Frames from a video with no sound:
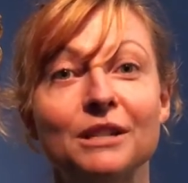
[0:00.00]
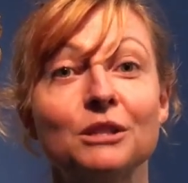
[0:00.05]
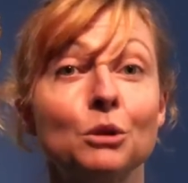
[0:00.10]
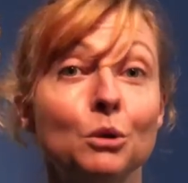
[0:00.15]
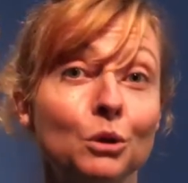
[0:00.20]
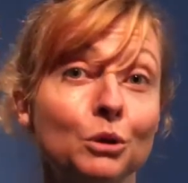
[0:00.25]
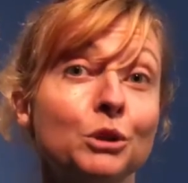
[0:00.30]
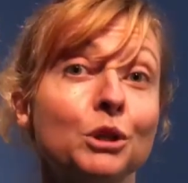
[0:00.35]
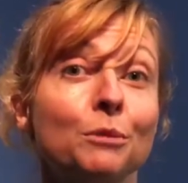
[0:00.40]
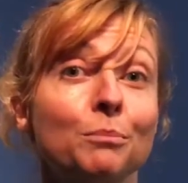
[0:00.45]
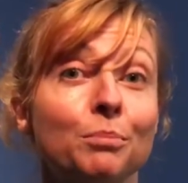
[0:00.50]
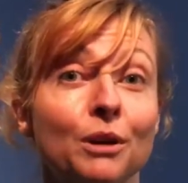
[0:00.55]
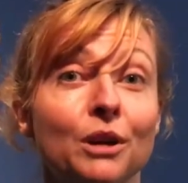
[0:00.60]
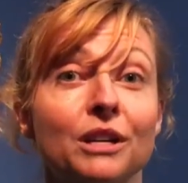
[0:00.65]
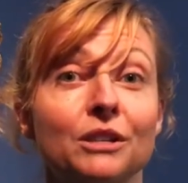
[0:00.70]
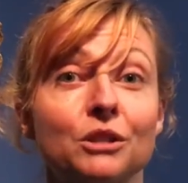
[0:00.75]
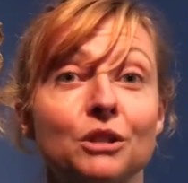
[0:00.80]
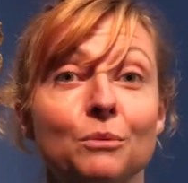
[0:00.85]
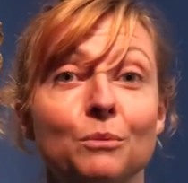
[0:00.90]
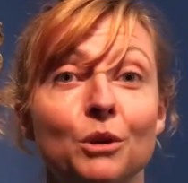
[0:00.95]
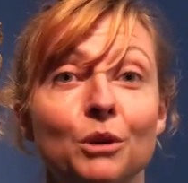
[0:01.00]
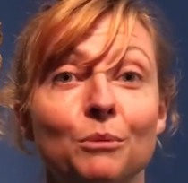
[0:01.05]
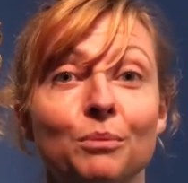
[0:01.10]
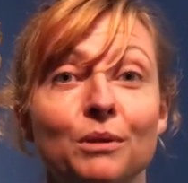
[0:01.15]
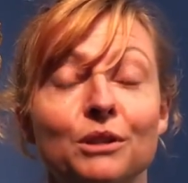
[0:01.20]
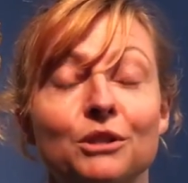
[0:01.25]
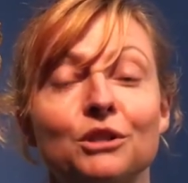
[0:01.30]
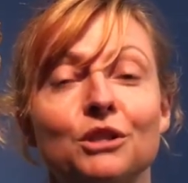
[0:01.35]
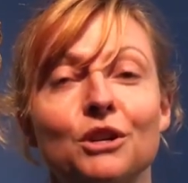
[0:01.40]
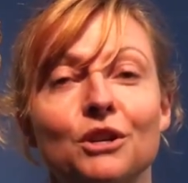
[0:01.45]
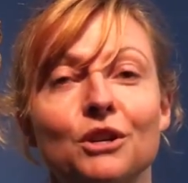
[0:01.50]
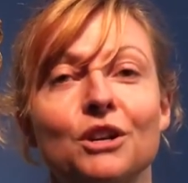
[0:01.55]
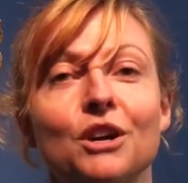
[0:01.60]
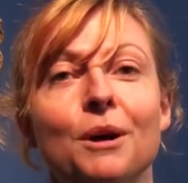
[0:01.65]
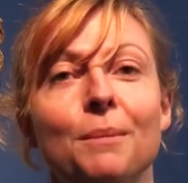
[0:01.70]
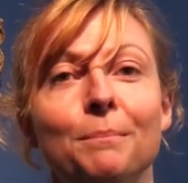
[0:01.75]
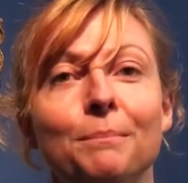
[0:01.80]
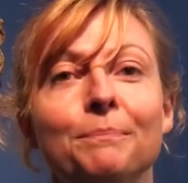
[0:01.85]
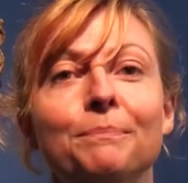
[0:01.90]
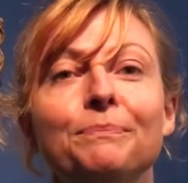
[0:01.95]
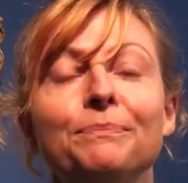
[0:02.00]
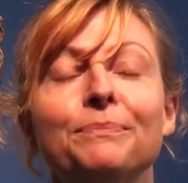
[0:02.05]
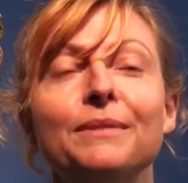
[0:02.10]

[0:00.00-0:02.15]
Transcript: it's also products on WordPress.com.